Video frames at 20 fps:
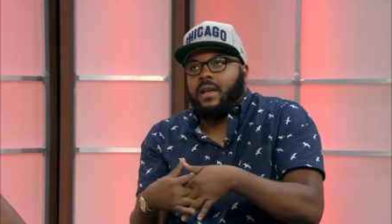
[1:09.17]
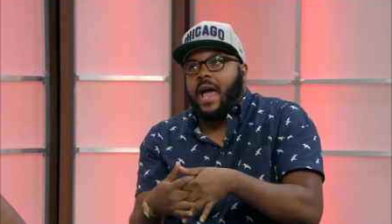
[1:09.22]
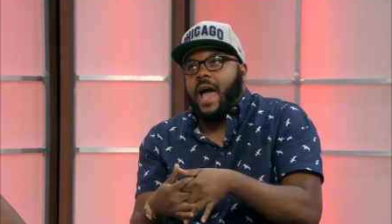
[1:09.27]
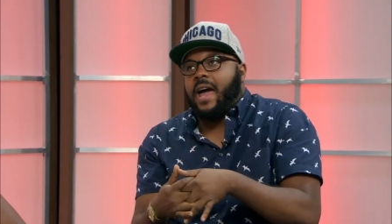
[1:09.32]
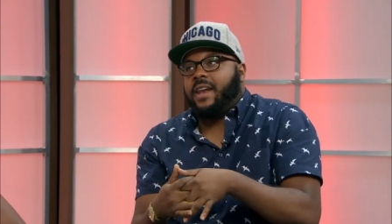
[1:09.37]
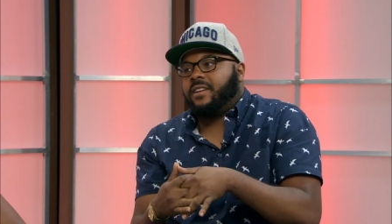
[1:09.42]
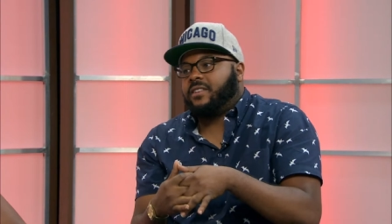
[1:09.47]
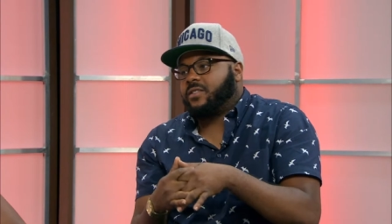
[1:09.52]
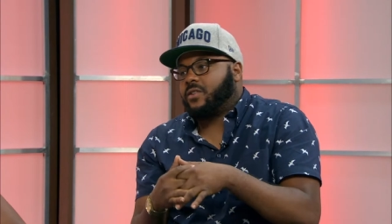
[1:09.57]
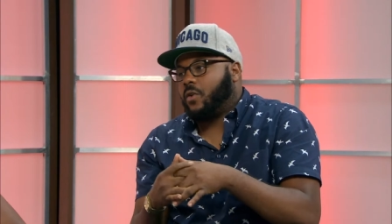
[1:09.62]

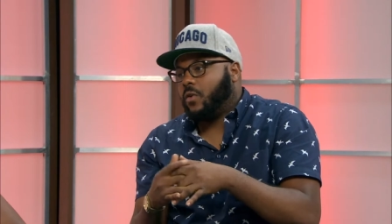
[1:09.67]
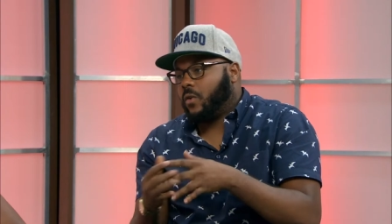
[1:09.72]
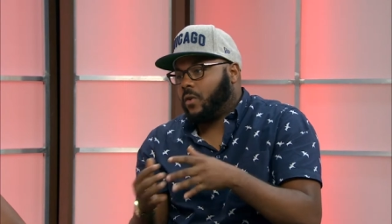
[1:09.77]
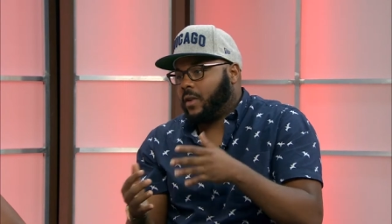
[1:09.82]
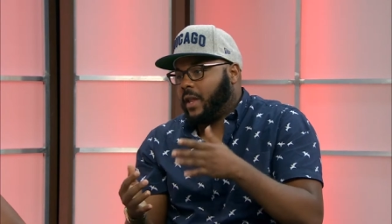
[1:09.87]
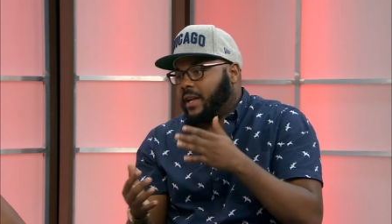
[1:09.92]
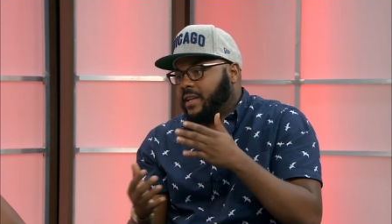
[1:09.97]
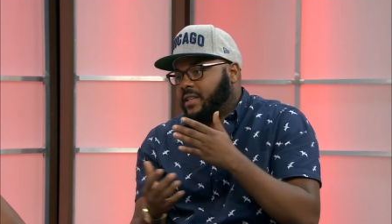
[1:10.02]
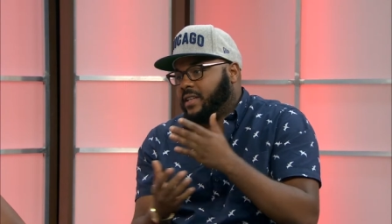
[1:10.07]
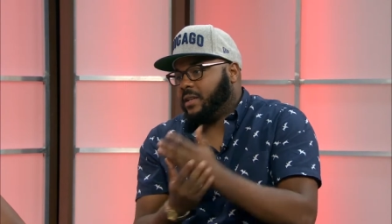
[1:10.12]
at its core,
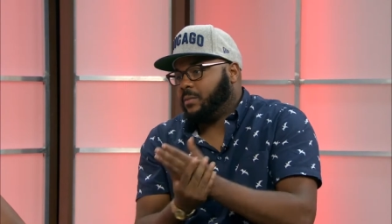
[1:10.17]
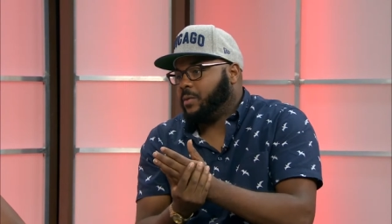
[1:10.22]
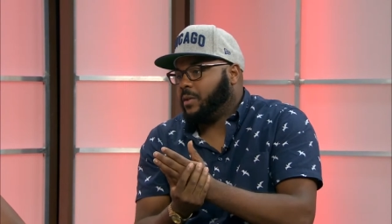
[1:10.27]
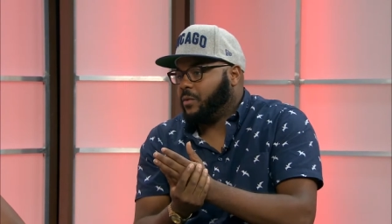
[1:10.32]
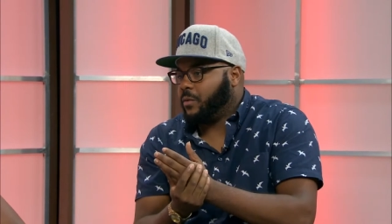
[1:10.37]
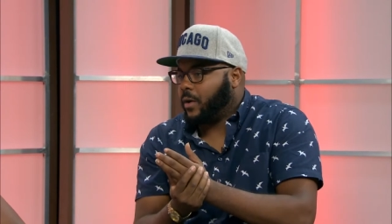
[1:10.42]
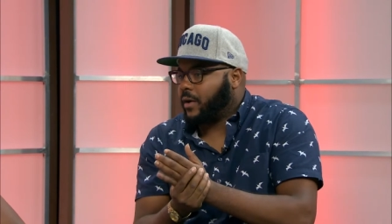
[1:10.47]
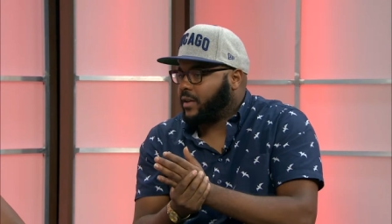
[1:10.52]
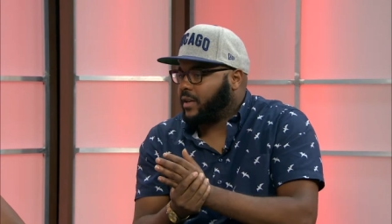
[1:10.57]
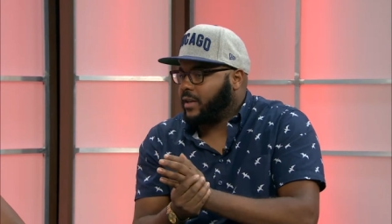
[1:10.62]
like
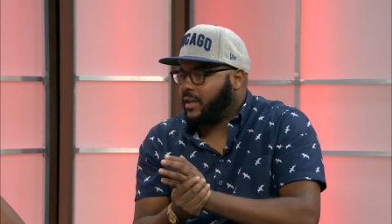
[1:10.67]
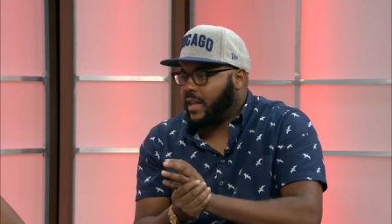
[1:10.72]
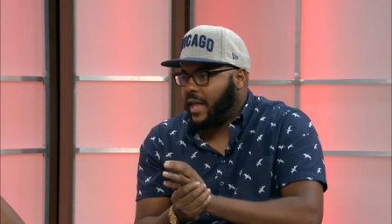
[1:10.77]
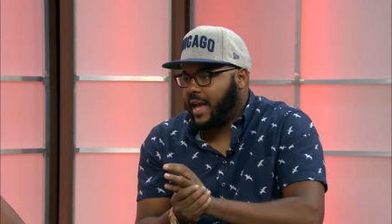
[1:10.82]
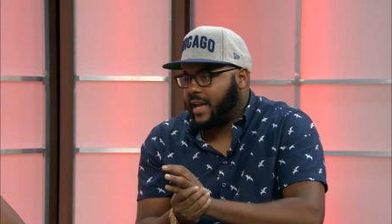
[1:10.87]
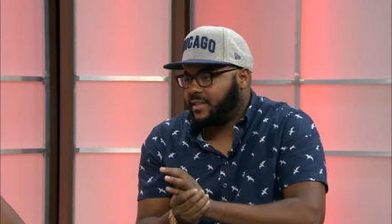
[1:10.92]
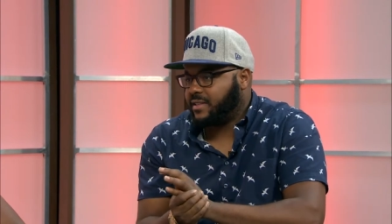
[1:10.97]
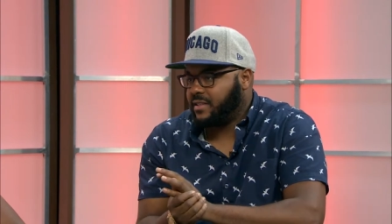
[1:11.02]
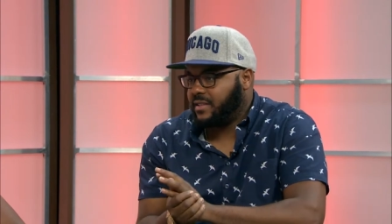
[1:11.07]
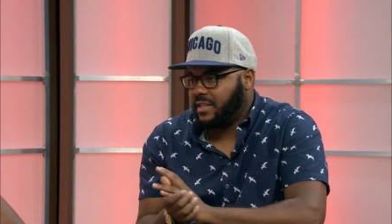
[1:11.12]
deeply working
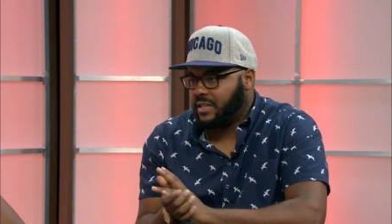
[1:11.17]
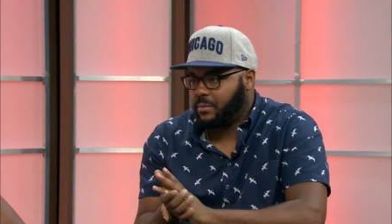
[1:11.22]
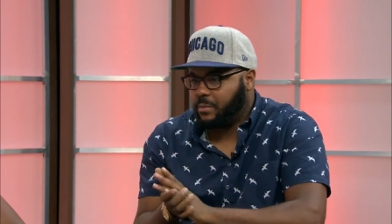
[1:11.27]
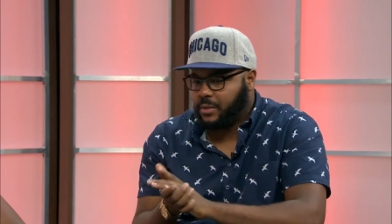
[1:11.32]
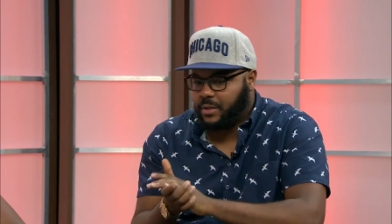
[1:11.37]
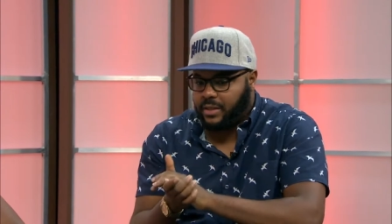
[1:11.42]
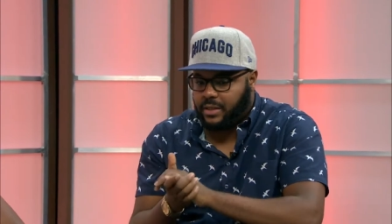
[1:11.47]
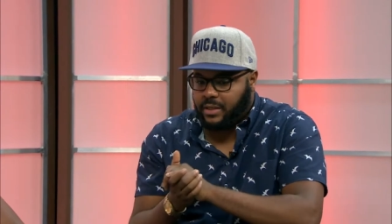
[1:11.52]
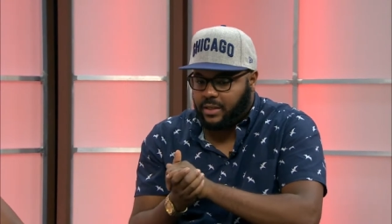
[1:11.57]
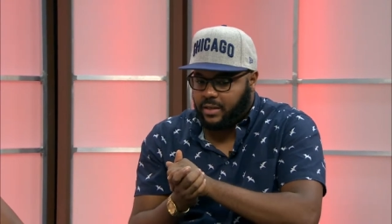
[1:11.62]
class,
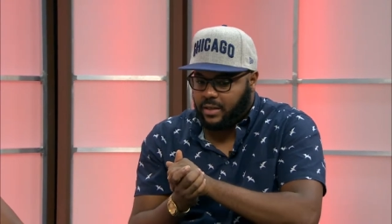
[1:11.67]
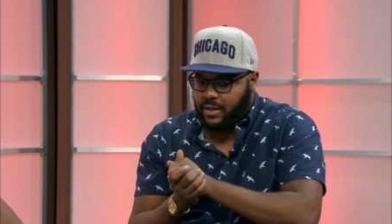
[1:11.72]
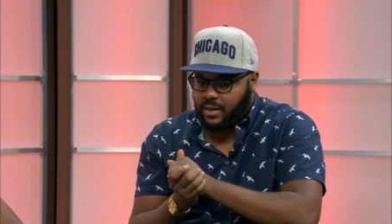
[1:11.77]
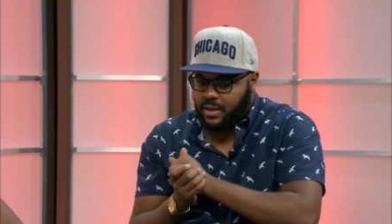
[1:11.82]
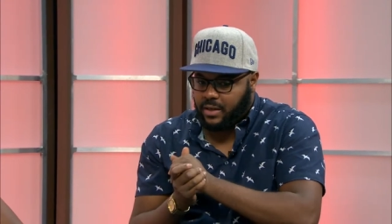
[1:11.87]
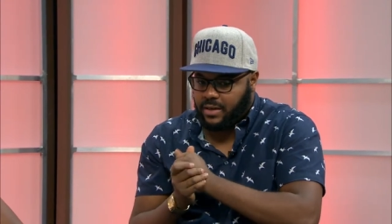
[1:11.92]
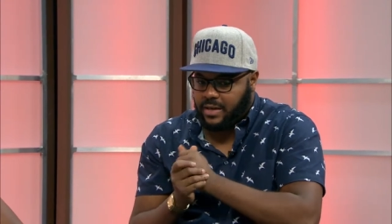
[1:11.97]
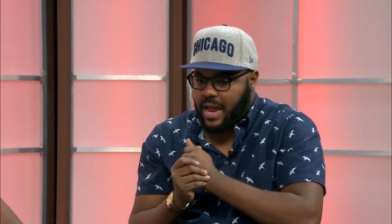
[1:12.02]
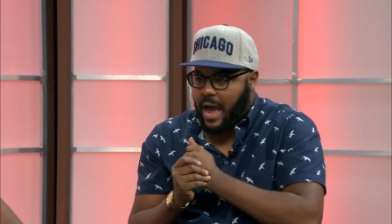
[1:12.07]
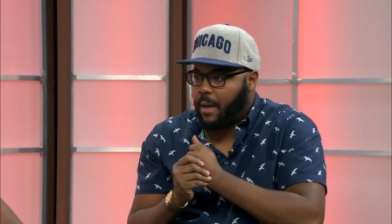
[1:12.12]
deeply mm-hmm.
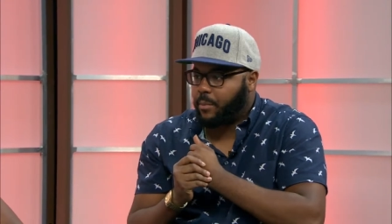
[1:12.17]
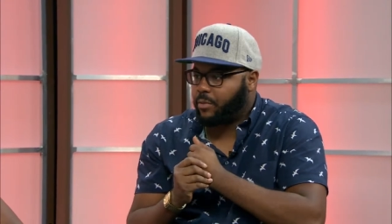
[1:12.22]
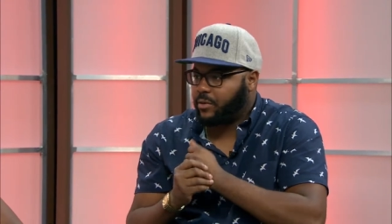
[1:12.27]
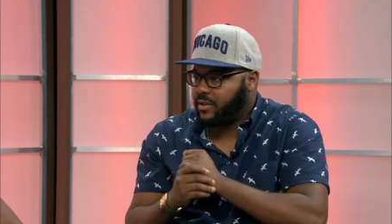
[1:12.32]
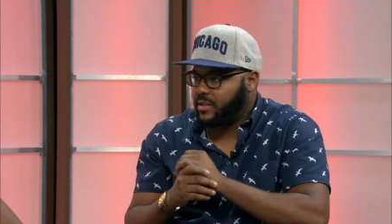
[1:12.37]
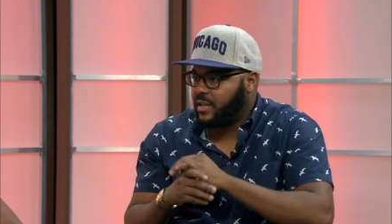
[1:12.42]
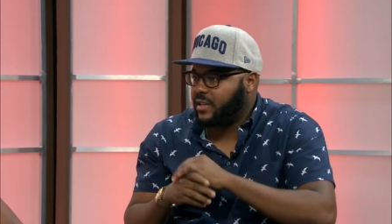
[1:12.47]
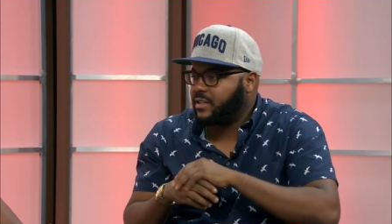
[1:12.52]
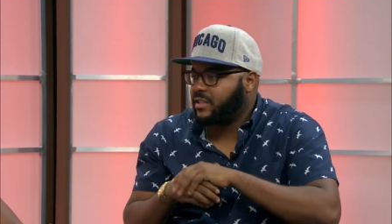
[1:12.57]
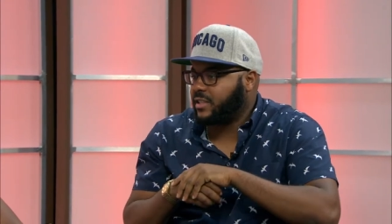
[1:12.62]
not
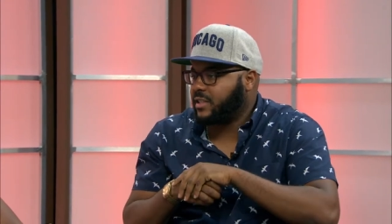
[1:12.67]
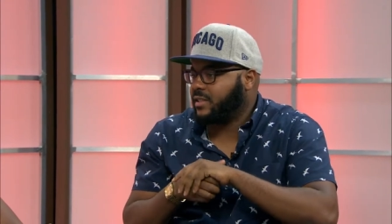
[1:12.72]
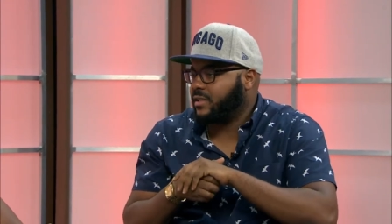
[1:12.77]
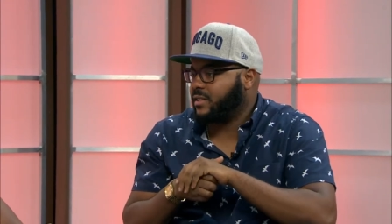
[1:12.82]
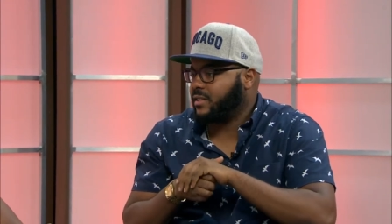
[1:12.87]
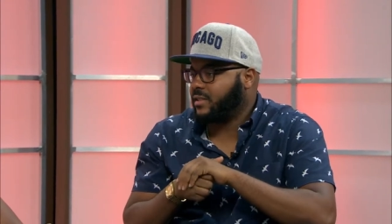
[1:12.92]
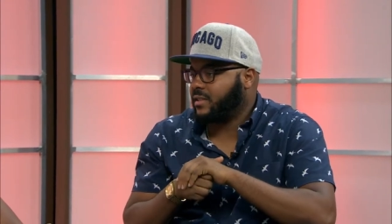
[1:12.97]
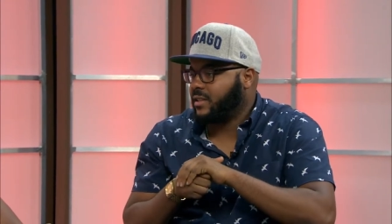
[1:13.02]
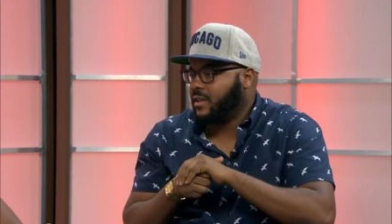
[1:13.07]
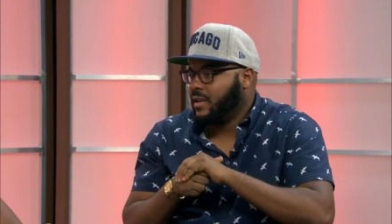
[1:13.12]

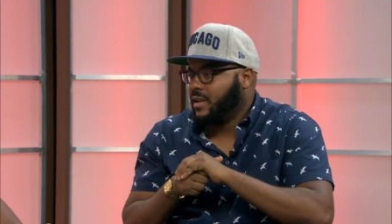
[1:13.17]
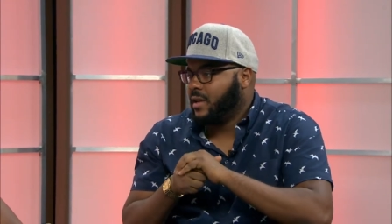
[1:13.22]
pretentious.